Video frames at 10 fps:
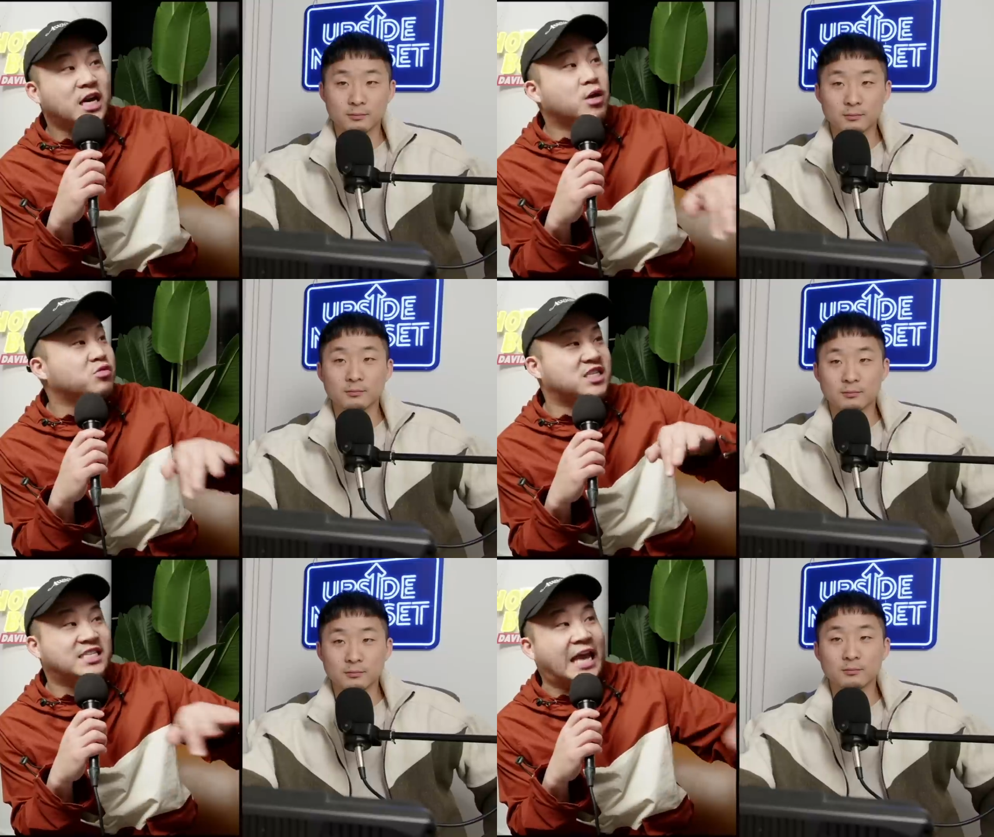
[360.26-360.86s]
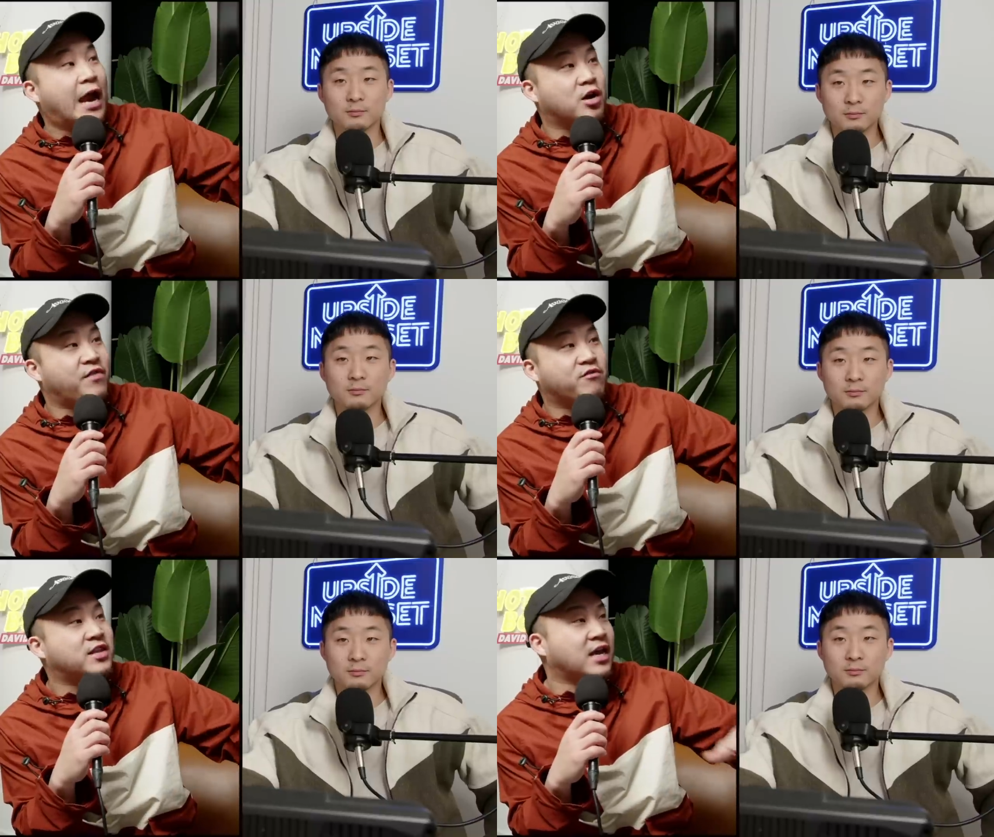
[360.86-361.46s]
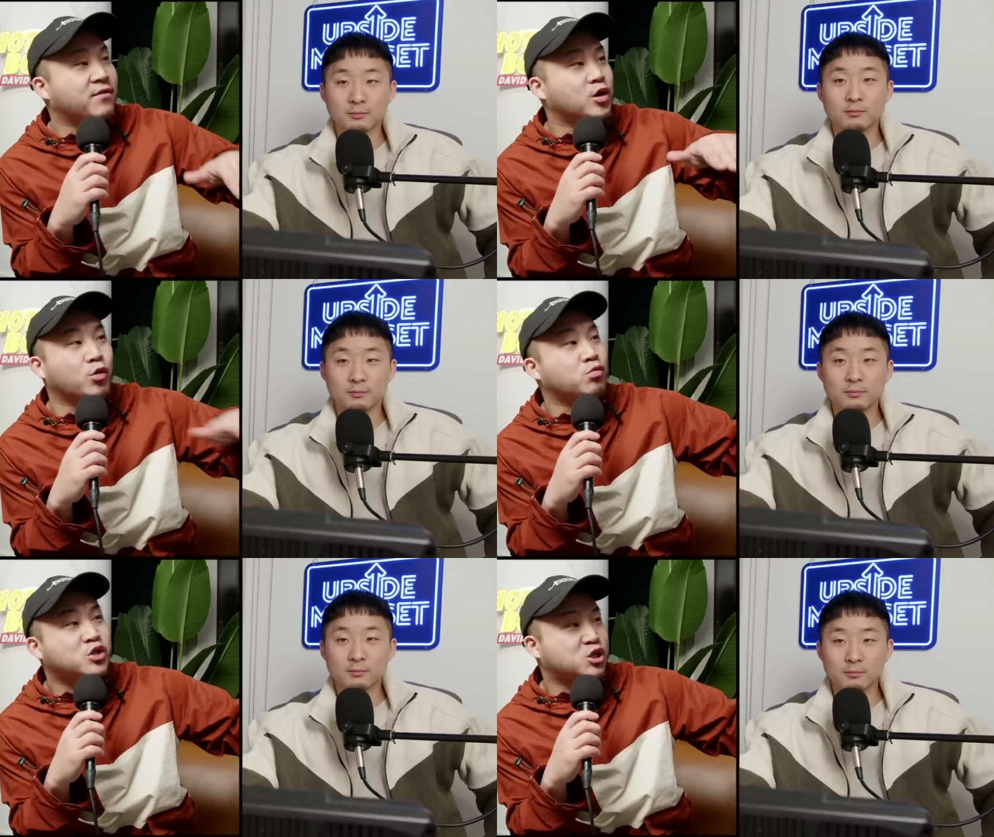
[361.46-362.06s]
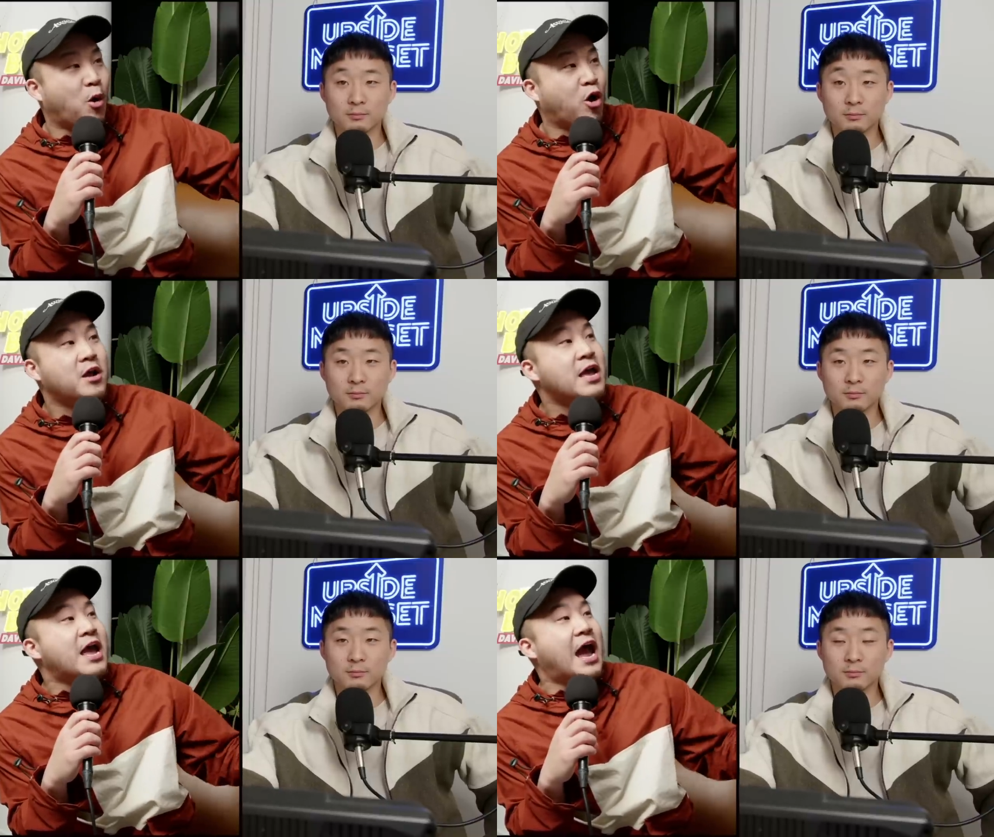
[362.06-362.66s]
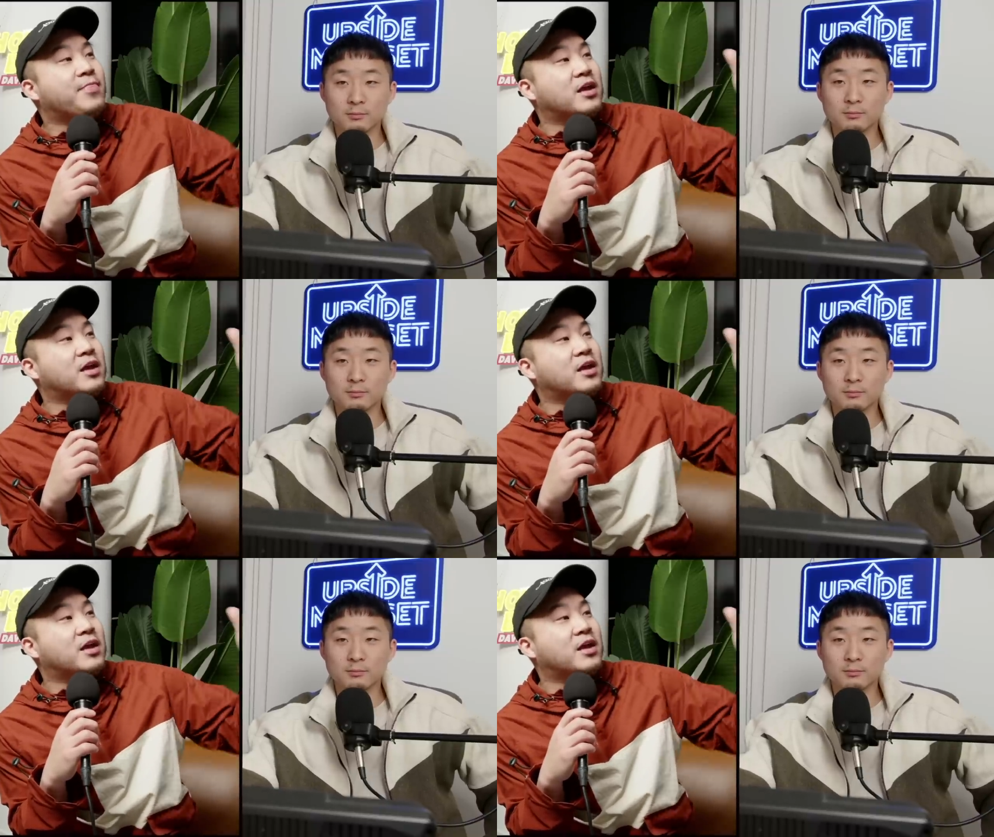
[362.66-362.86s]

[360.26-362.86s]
Speaker 1: He was scared of everything, even though he was smart. And